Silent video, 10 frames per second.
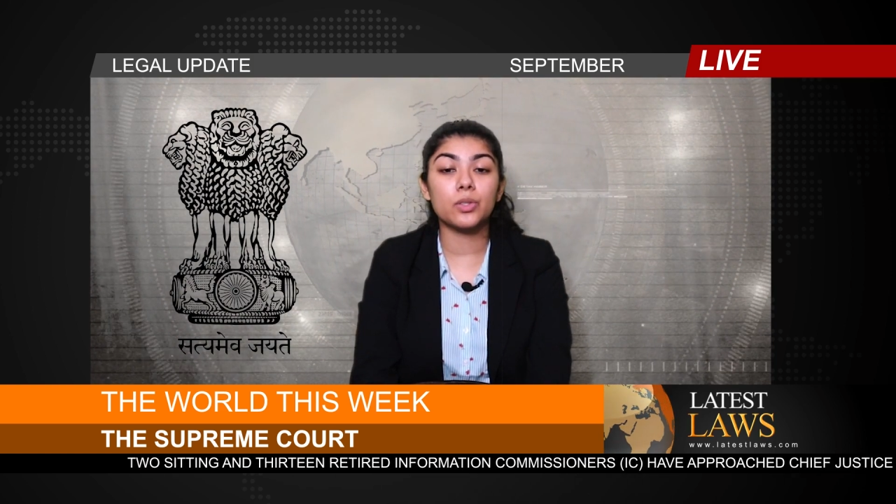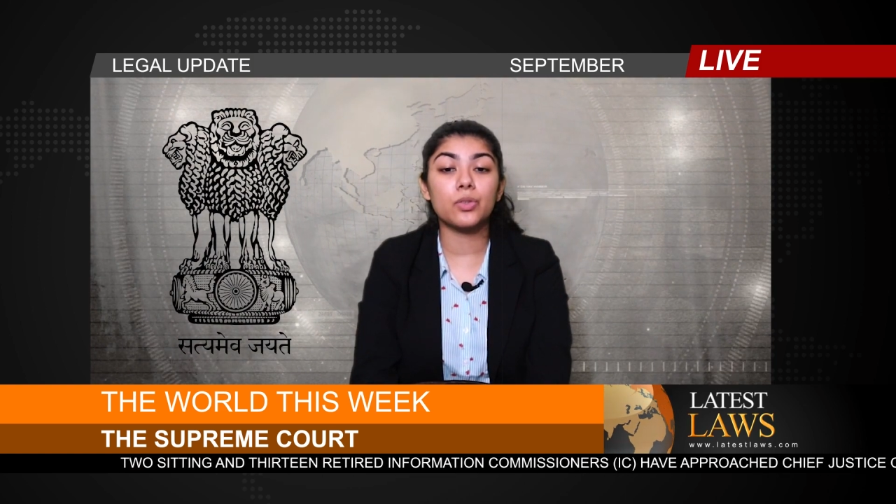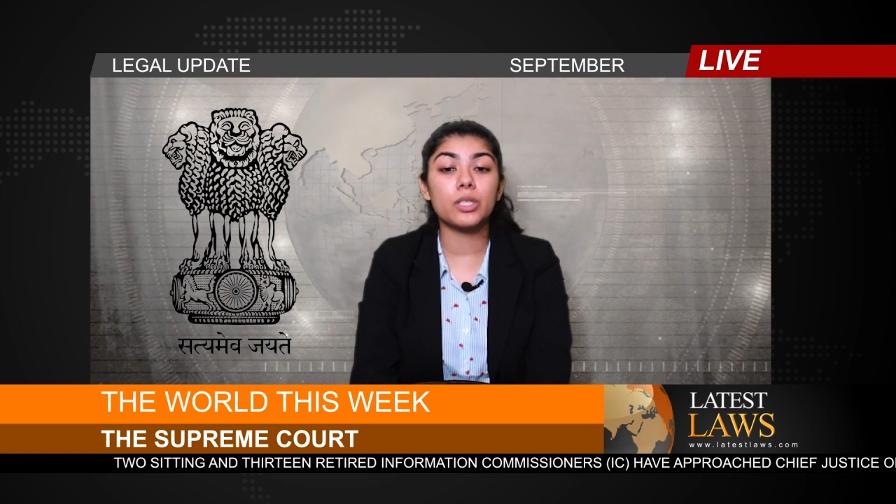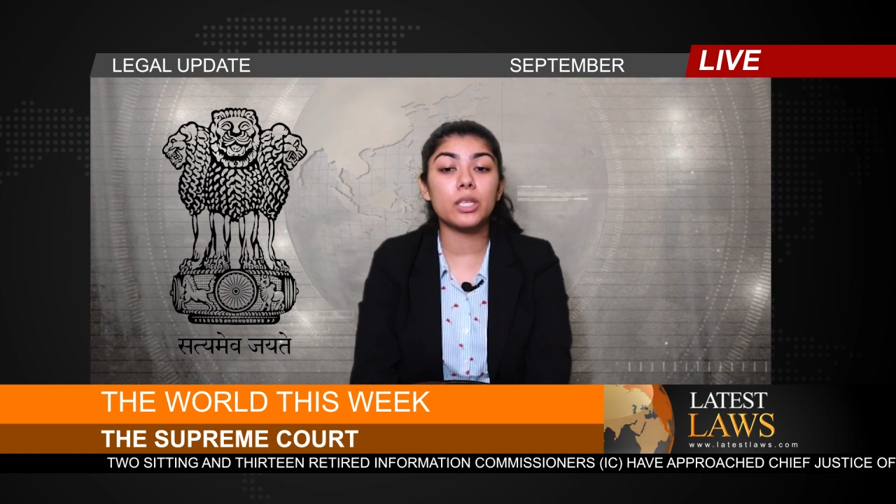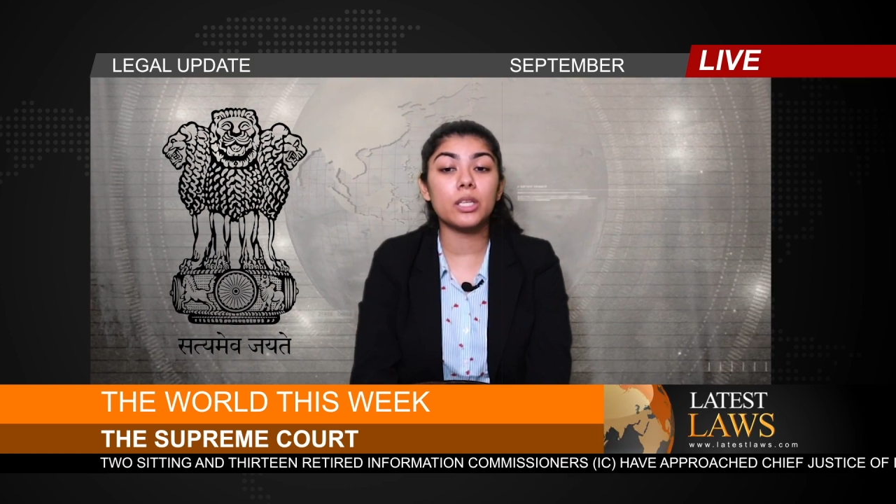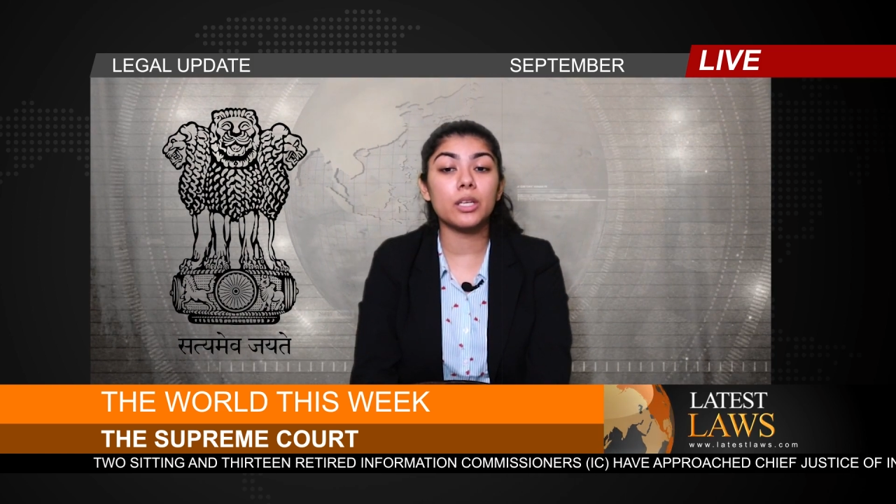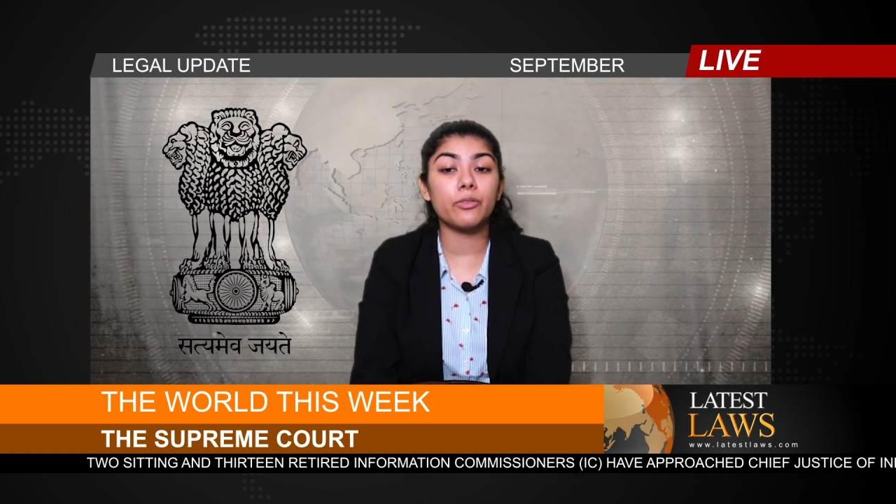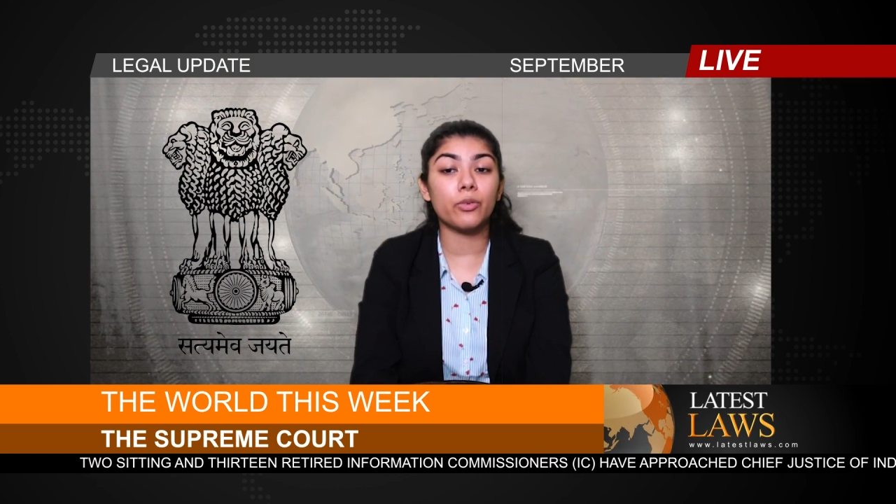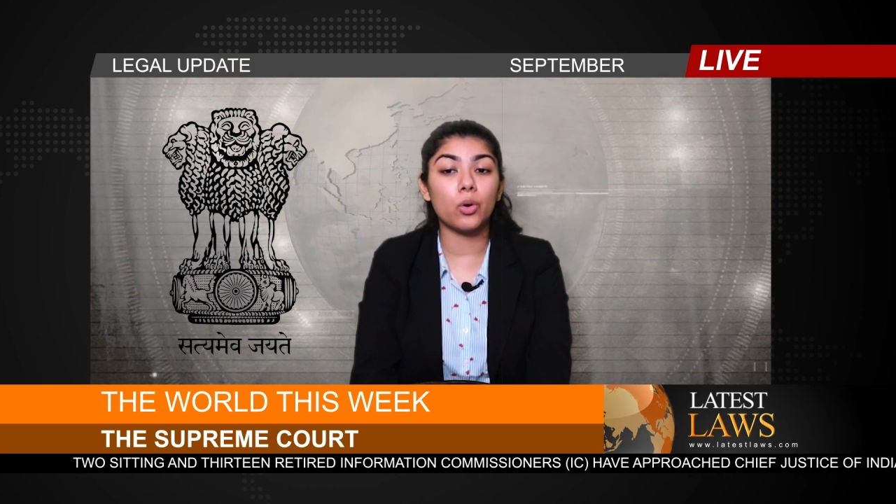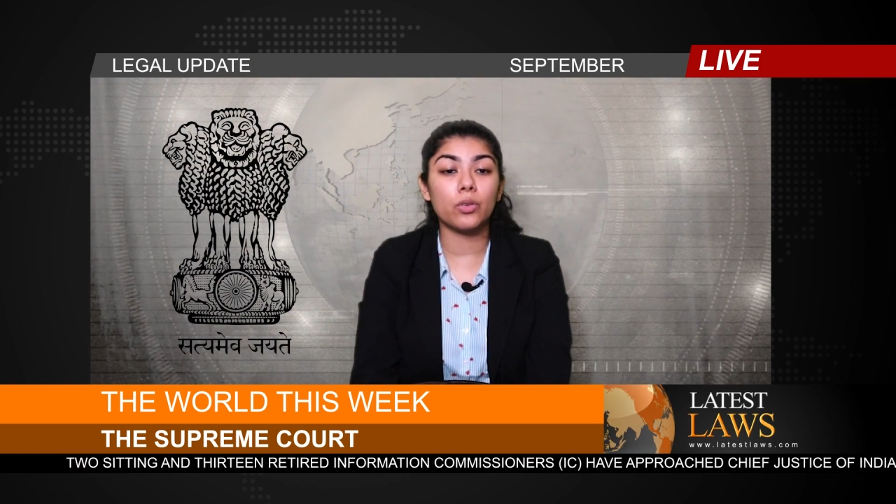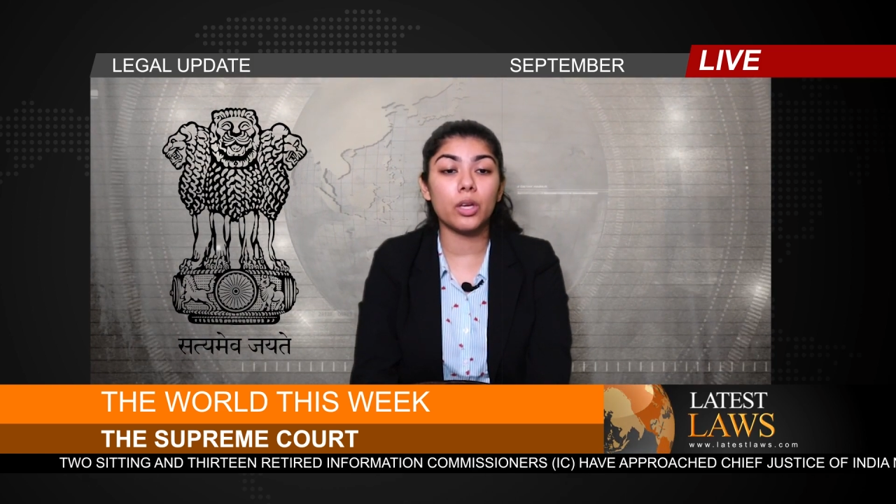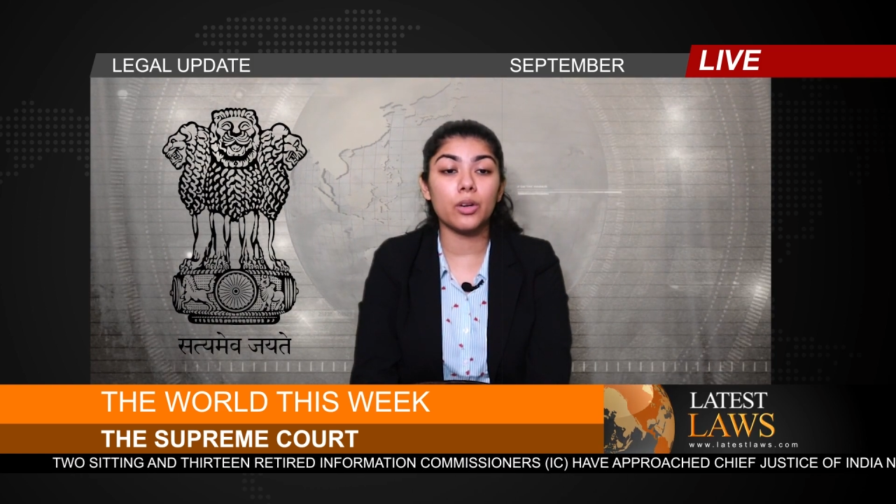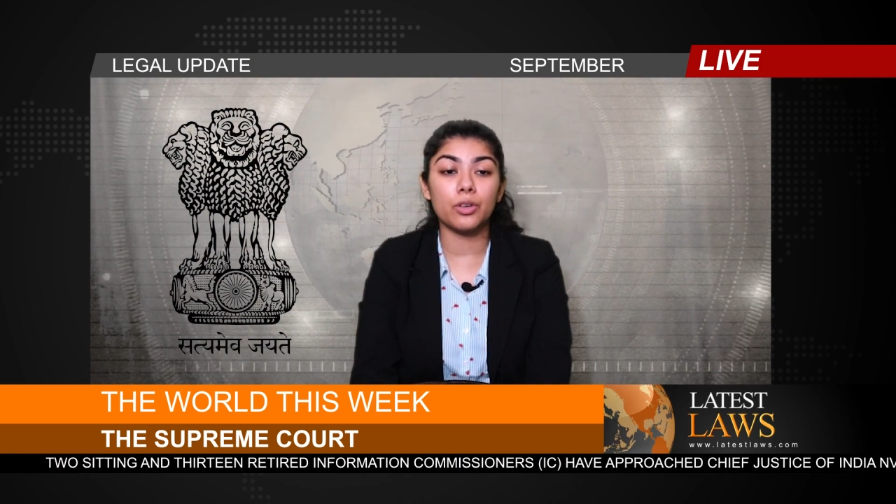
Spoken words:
which routinely invoke their